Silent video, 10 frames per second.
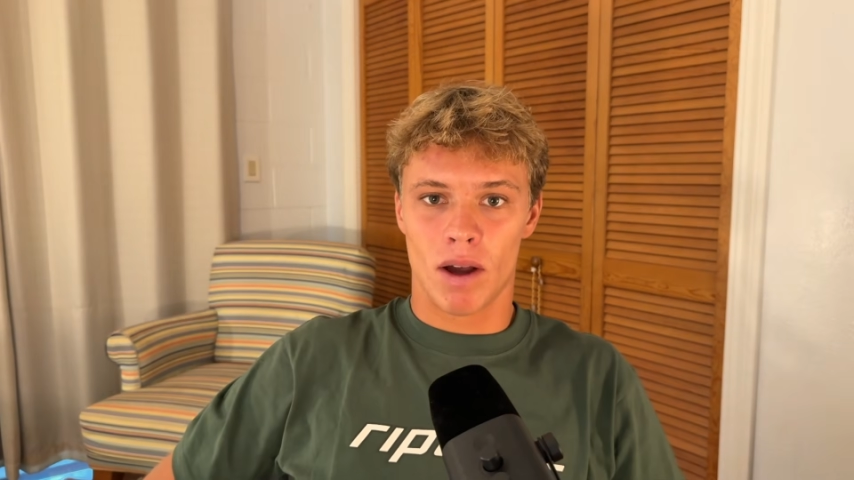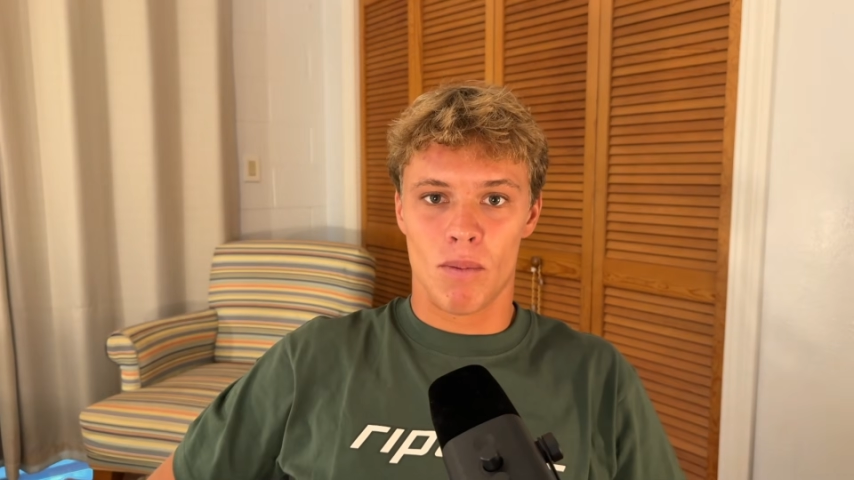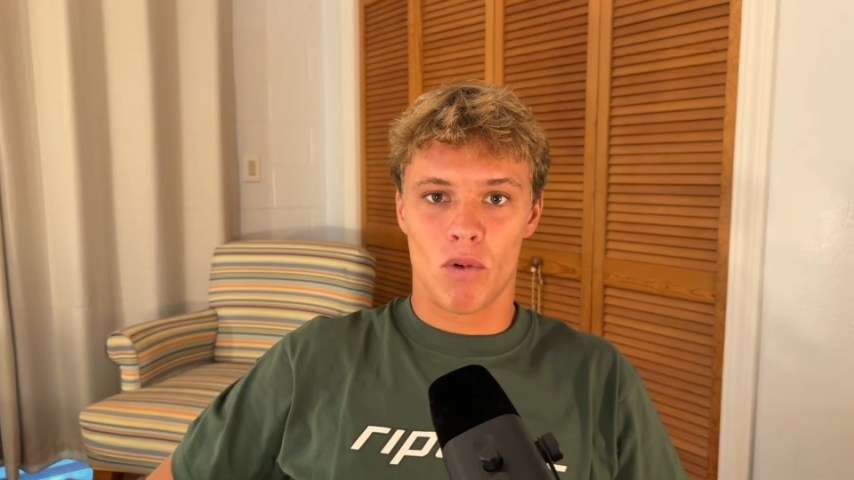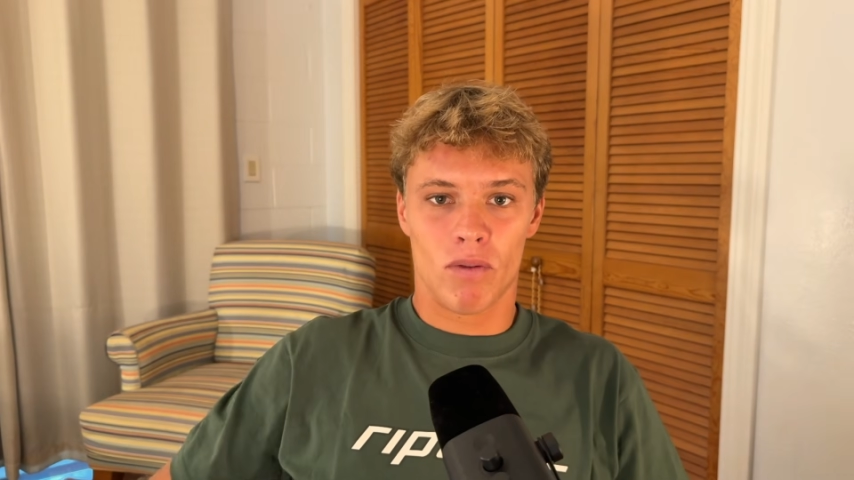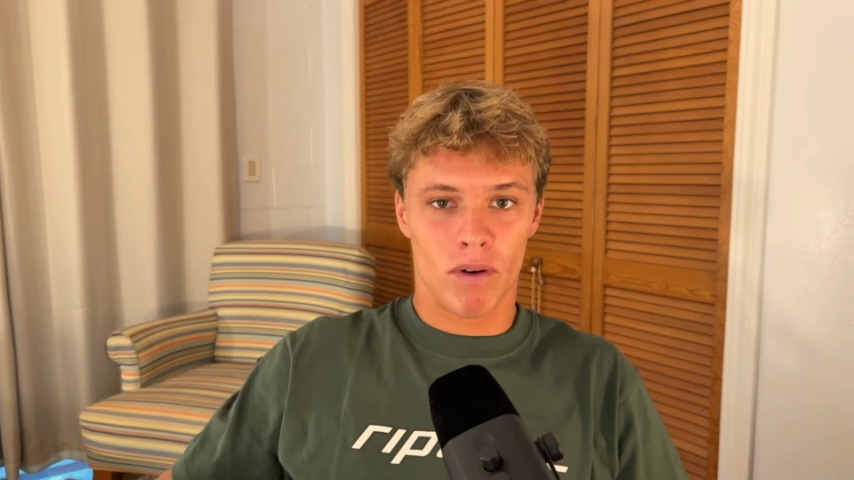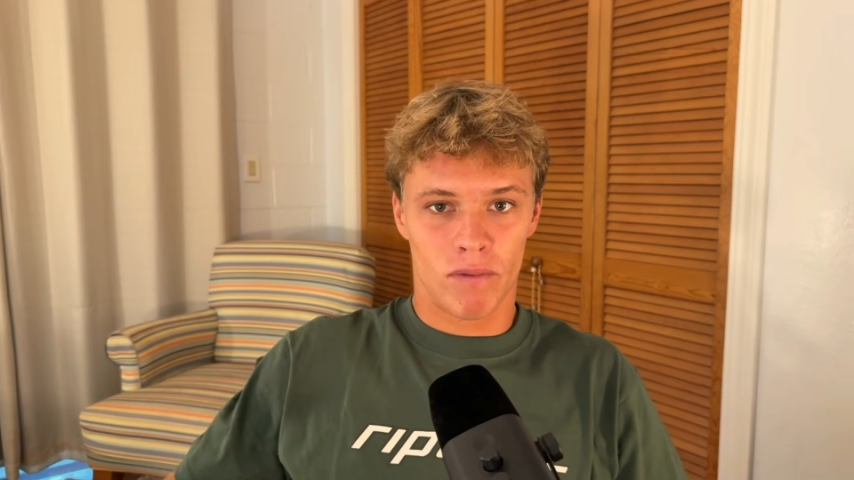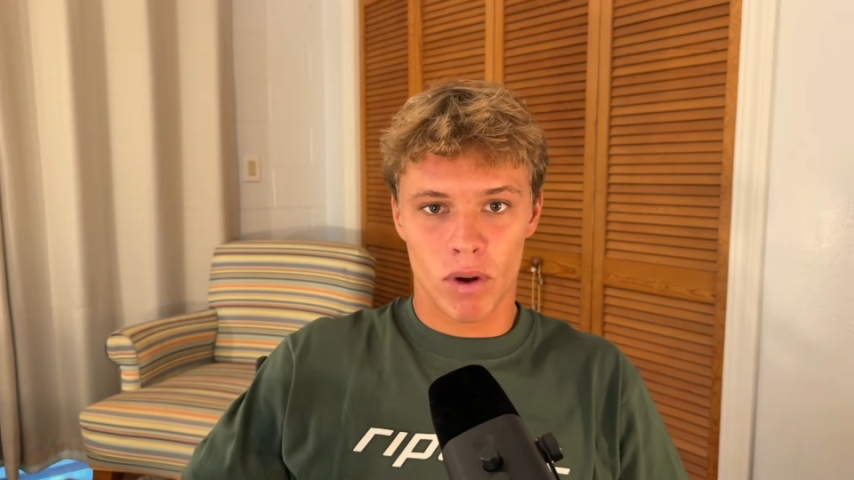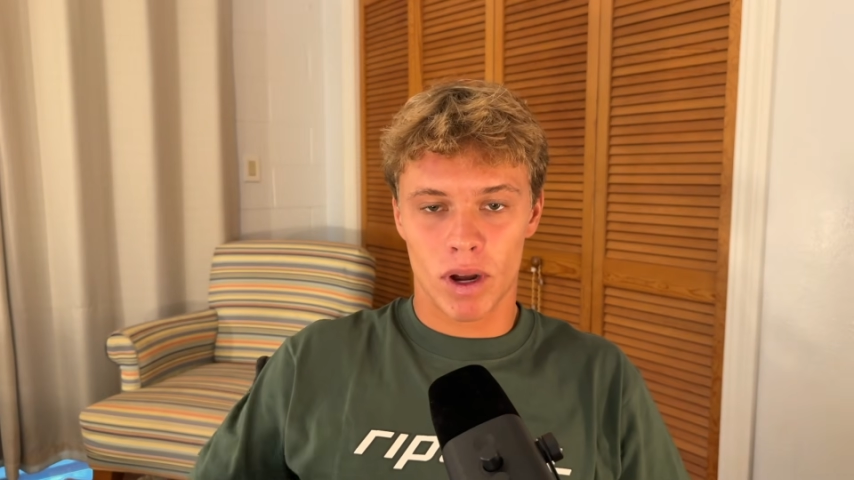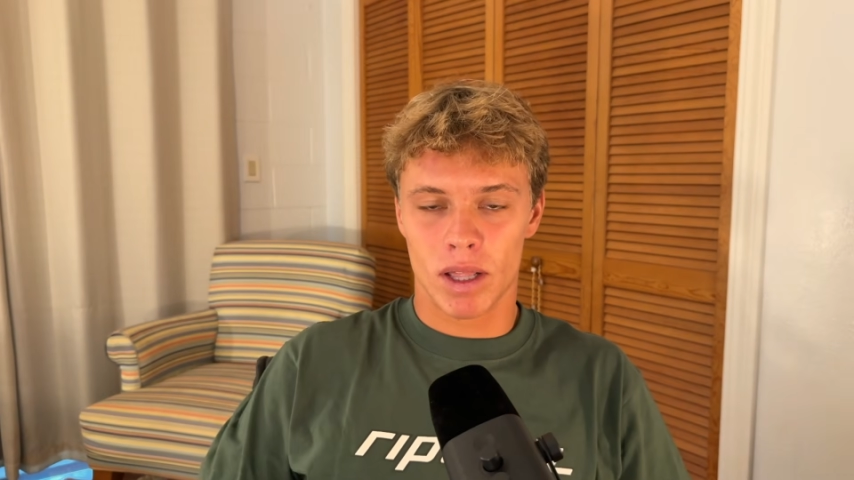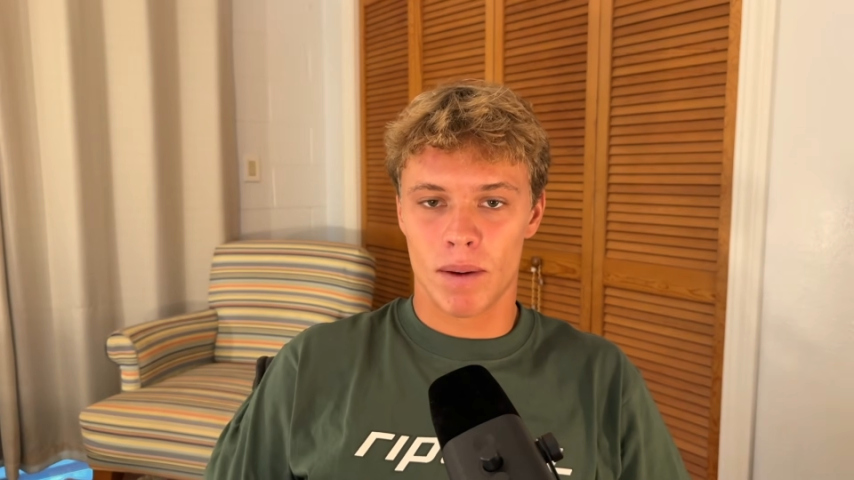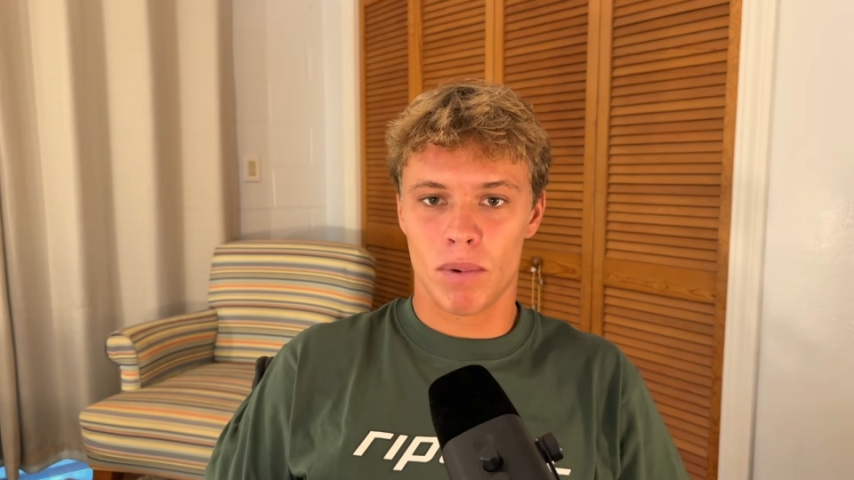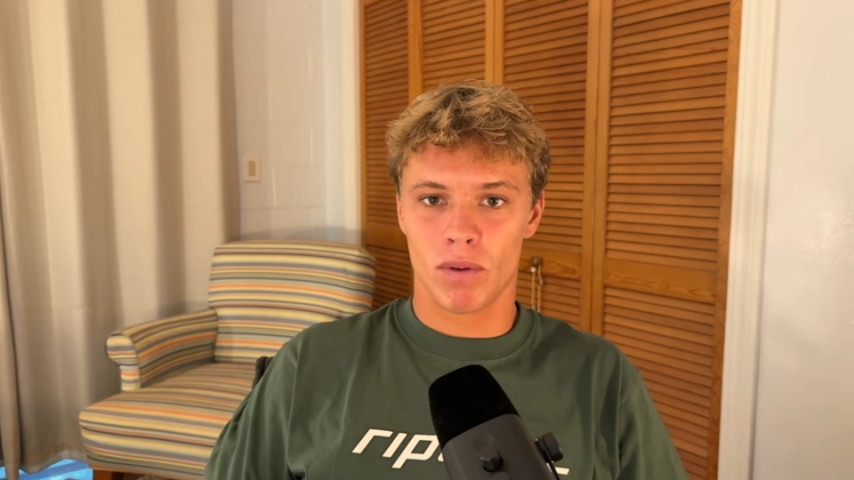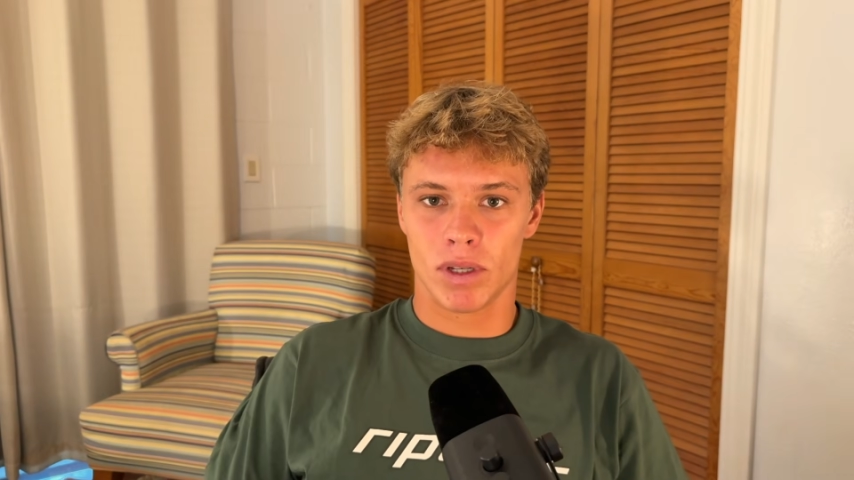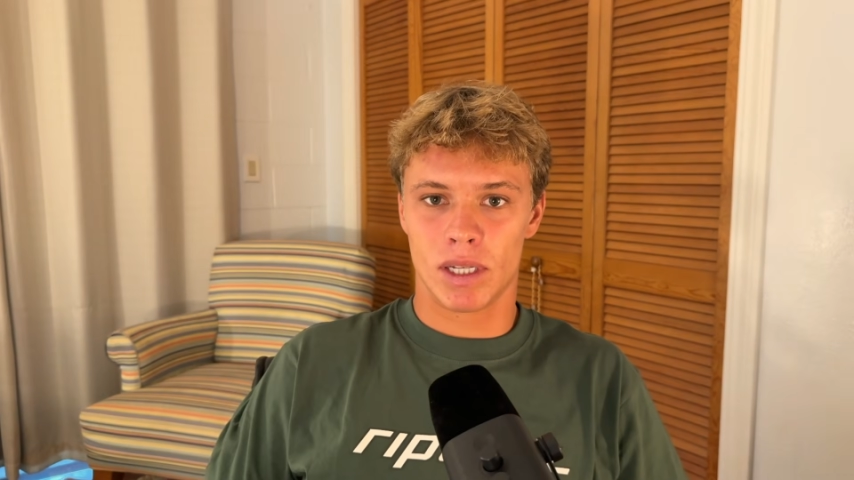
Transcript: we'll review a clip and we'll